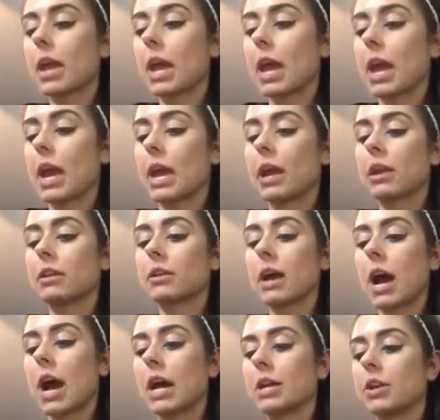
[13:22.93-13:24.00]
and
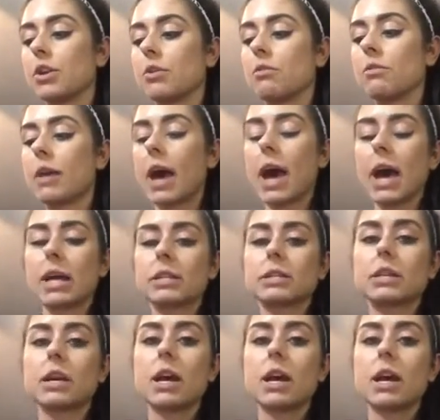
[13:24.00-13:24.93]
I knew that